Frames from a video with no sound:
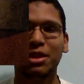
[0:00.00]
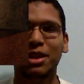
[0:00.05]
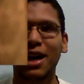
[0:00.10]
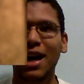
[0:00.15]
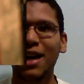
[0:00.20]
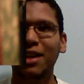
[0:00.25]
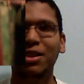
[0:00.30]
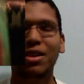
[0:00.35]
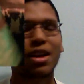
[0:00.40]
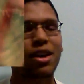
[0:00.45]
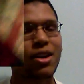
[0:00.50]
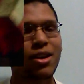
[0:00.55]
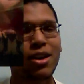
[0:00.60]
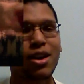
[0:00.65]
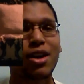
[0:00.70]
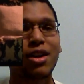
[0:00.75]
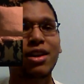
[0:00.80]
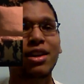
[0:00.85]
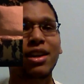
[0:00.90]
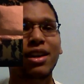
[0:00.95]
And I
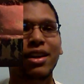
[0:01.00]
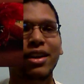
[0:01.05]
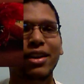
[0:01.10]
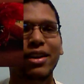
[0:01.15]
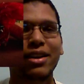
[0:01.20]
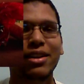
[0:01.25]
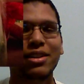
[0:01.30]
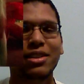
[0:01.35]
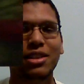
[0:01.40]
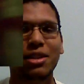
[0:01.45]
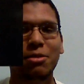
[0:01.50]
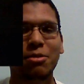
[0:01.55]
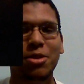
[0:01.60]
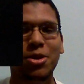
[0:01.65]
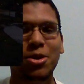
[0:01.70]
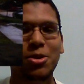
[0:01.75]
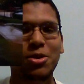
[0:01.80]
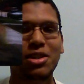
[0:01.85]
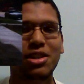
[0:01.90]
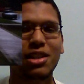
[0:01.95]
learned some
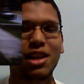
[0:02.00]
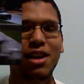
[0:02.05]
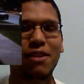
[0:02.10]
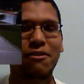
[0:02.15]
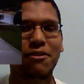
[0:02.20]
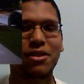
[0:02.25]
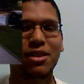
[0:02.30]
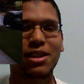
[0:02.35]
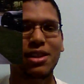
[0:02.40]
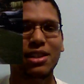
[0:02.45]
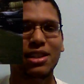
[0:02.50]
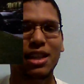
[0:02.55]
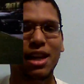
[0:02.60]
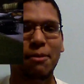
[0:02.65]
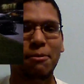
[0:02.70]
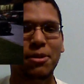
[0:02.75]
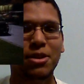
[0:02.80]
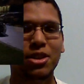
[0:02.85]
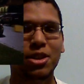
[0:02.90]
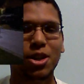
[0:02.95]
new stuff in this
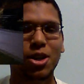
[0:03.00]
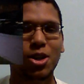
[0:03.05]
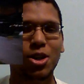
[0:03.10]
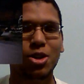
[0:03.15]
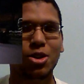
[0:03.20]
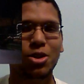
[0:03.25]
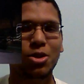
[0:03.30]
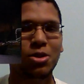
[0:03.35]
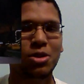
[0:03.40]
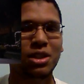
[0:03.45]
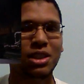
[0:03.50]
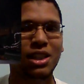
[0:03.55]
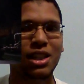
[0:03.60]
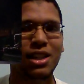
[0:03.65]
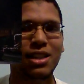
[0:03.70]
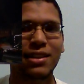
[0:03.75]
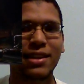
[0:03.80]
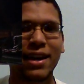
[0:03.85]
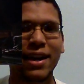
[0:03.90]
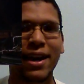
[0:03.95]
episode. You
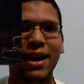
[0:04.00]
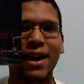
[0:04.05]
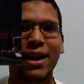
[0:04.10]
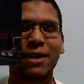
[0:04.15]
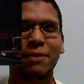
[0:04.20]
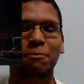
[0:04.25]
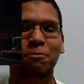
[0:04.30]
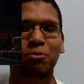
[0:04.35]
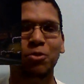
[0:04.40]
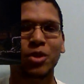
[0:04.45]
see that